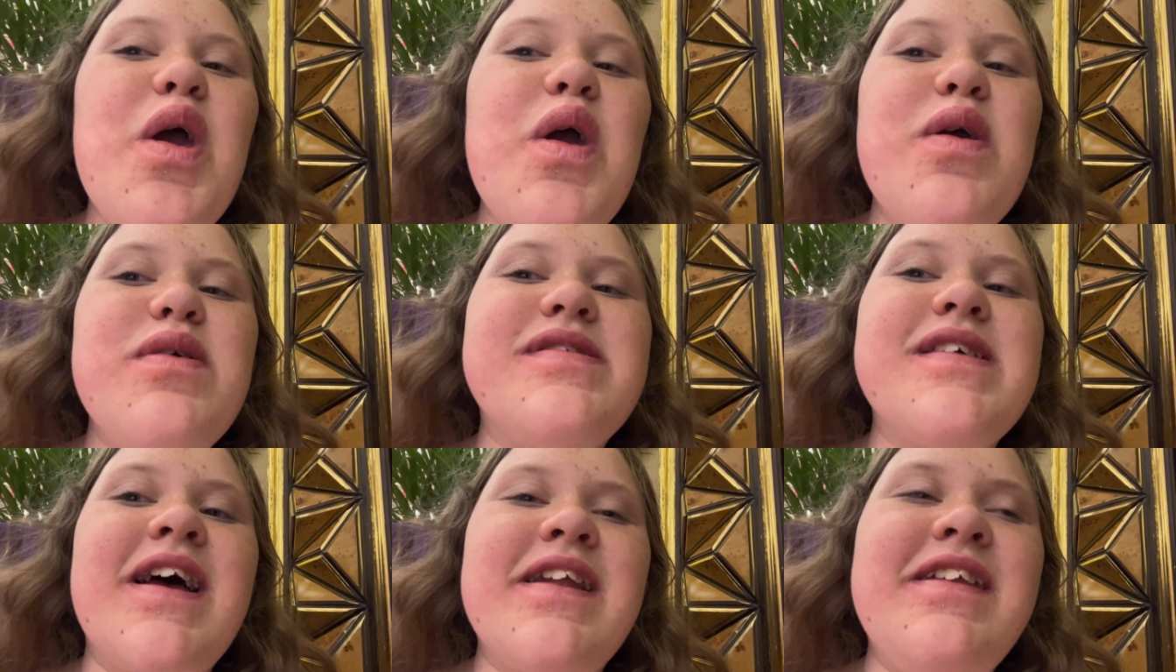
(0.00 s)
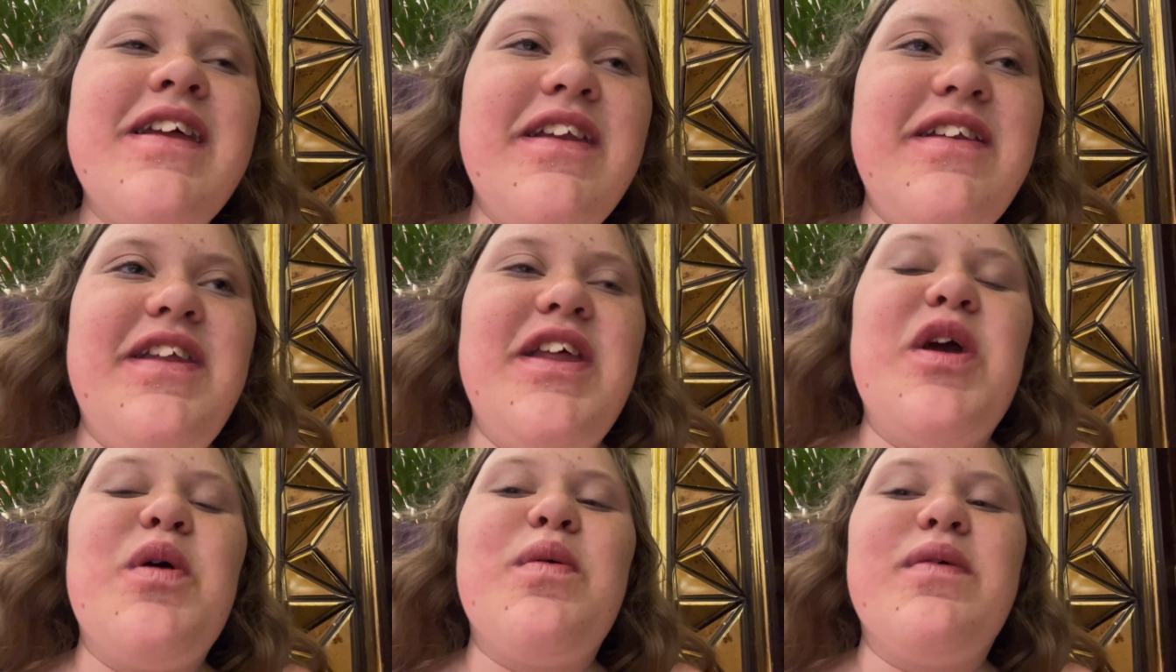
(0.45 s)
who's had to
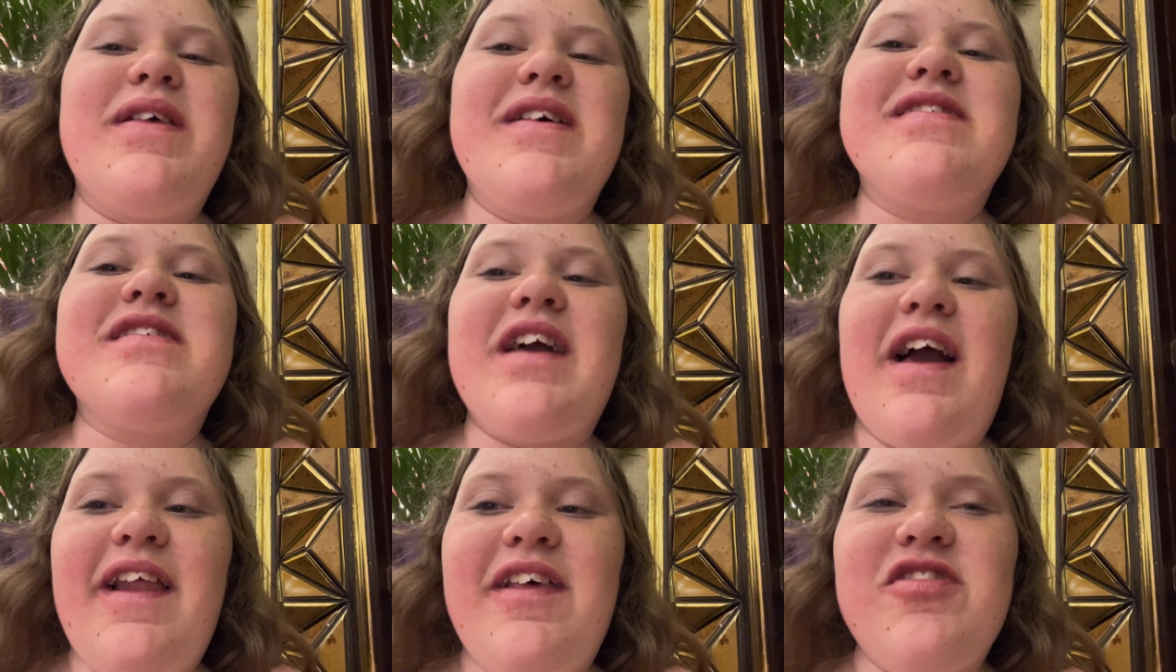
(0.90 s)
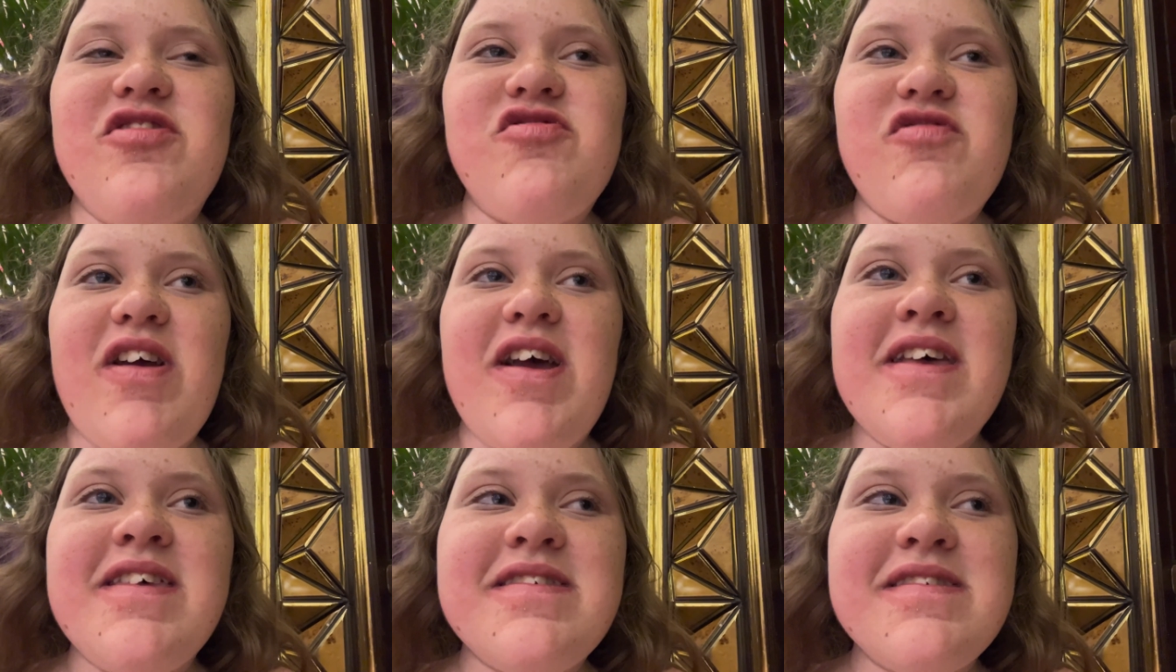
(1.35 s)
deal with this kind of
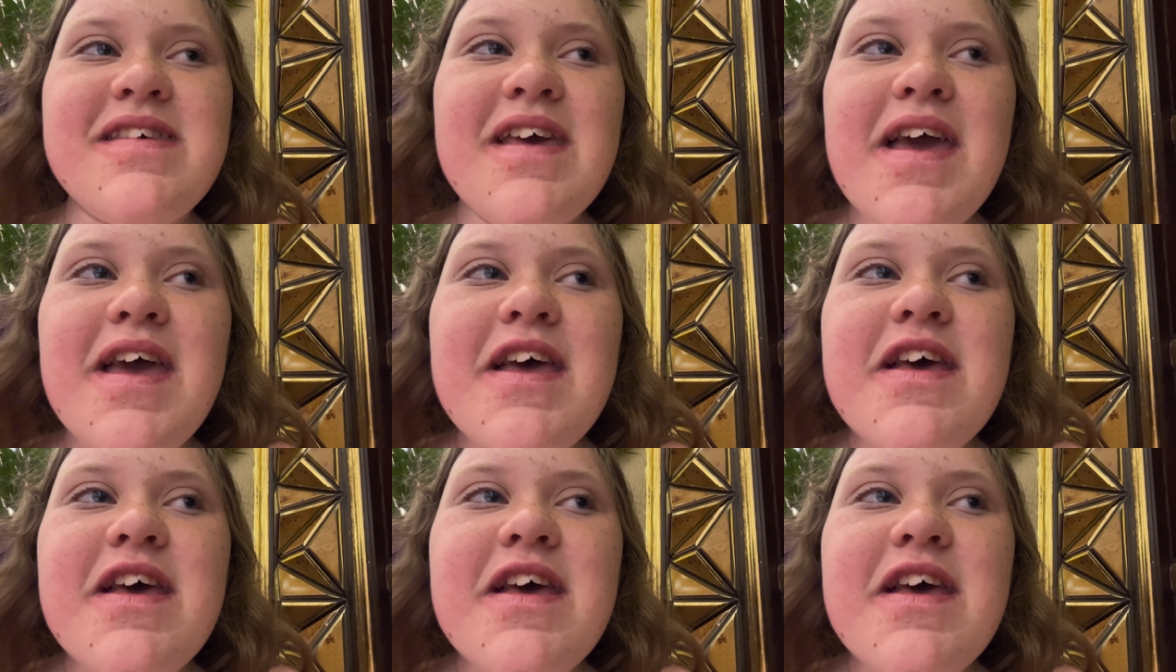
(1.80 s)
stress